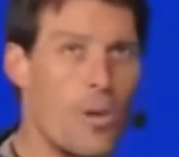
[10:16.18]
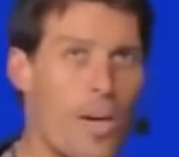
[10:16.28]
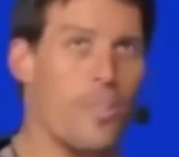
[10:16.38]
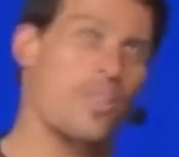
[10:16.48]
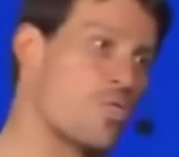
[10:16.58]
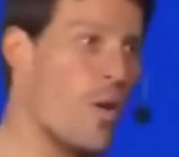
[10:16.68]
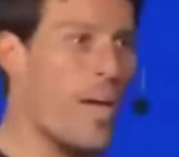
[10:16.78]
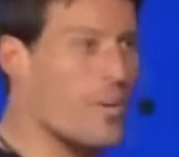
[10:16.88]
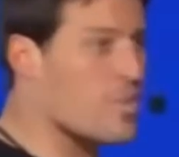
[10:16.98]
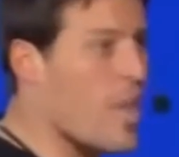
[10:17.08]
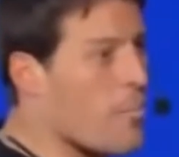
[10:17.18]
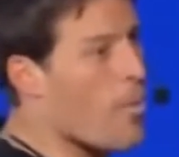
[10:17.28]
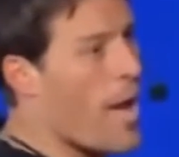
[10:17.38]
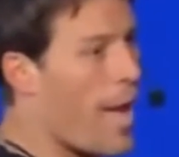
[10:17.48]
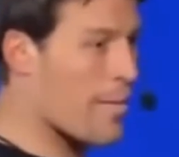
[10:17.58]
or get in the train or
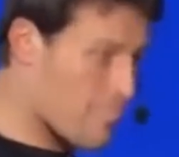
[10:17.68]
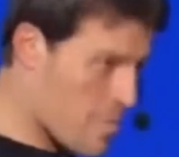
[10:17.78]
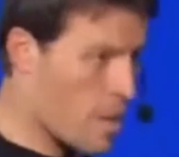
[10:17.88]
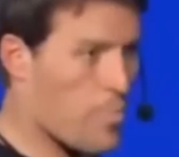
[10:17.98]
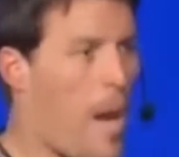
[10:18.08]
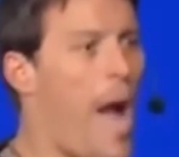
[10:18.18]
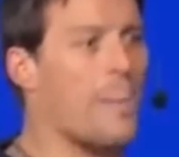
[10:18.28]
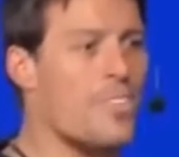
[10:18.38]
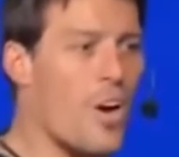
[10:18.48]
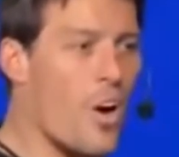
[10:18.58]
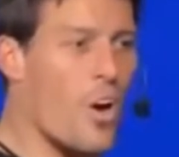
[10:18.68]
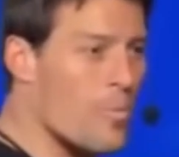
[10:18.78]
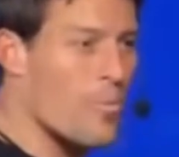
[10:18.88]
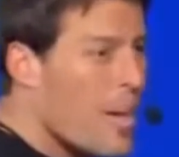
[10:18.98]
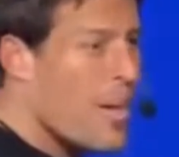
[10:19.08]
subway and another box home,
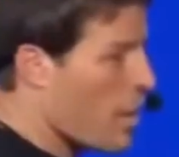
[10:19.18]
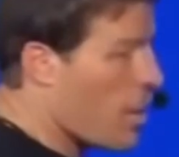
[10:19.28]
get